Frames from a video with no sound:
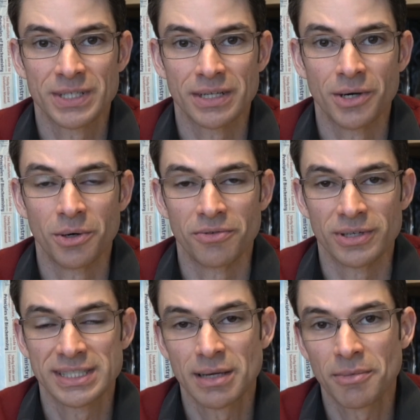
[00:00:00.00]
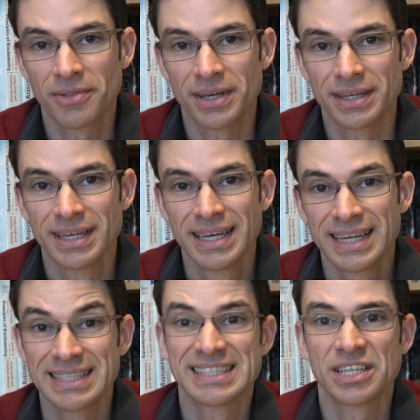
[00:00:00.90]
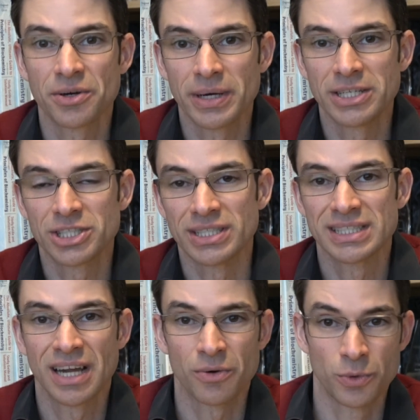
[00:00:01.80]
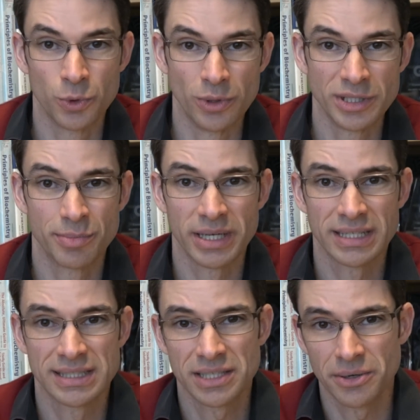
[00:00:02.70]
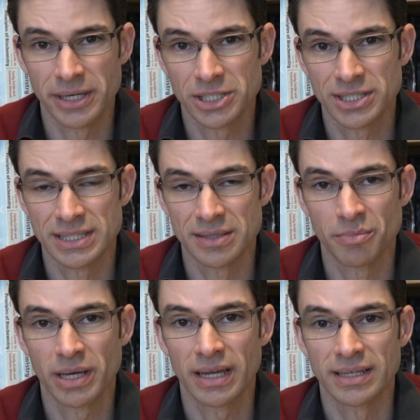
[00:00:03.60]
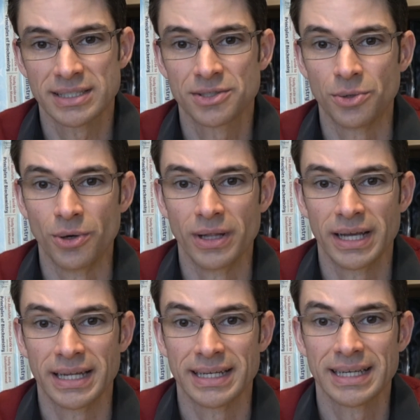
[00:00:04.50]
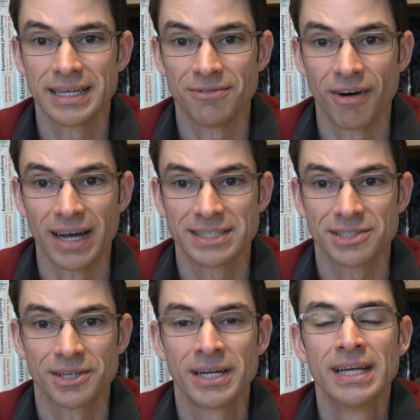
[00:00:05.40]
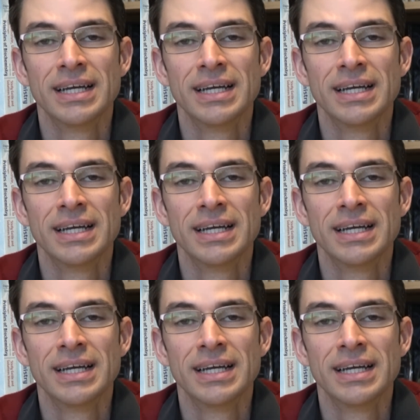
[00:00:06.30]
to go over some of the considerations, not rules, but considerations in picking a school and advisor.